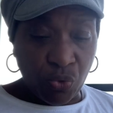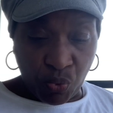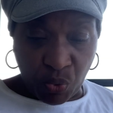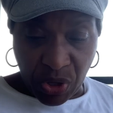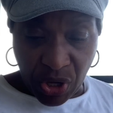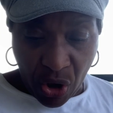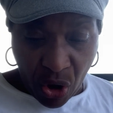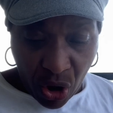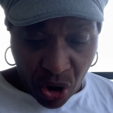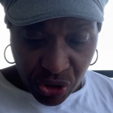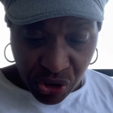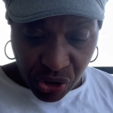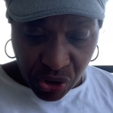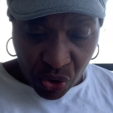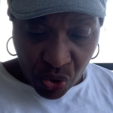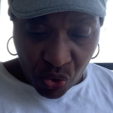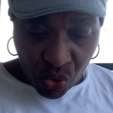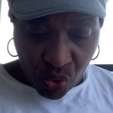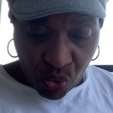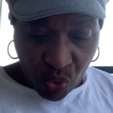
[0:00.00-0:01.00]
We
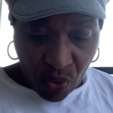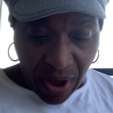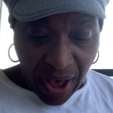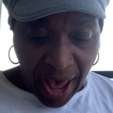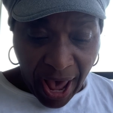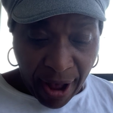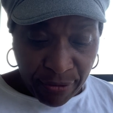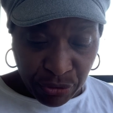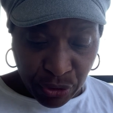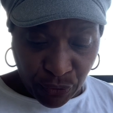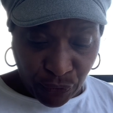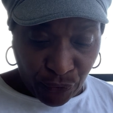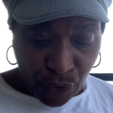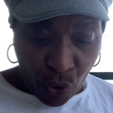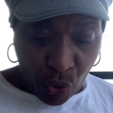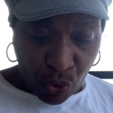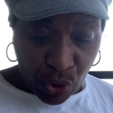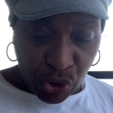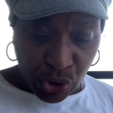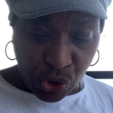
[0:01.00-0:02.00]
also have to
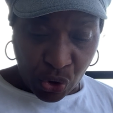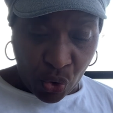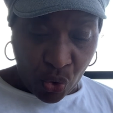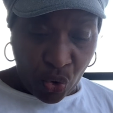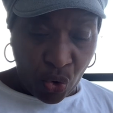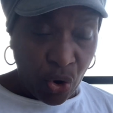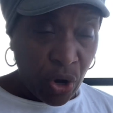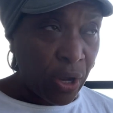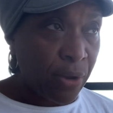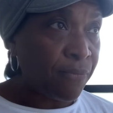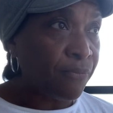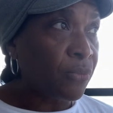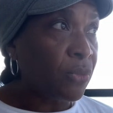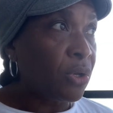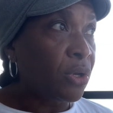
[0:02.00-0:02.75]
focus on